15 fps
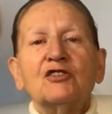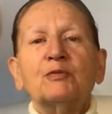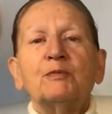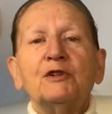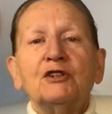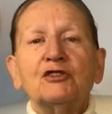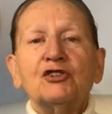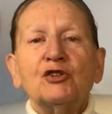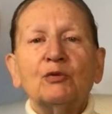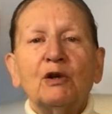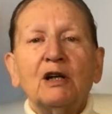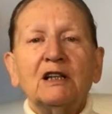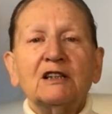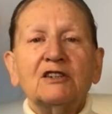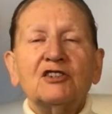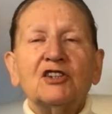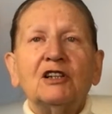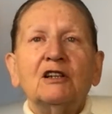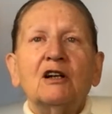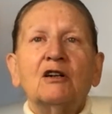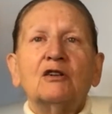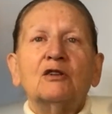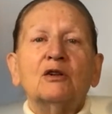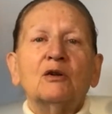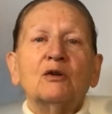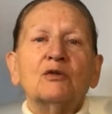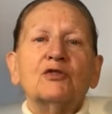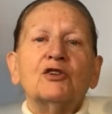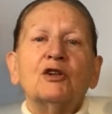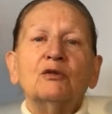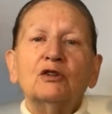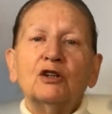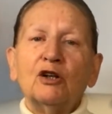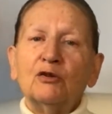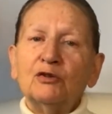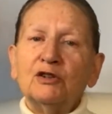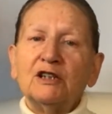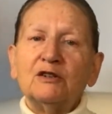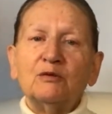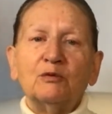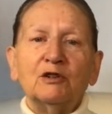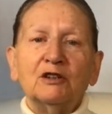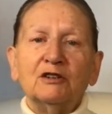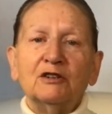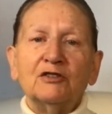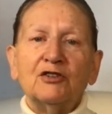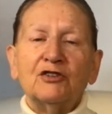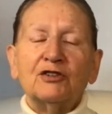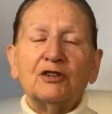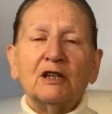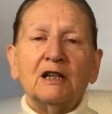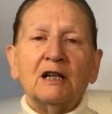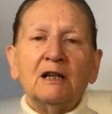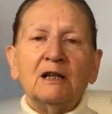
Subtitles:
spirituality are also loaded words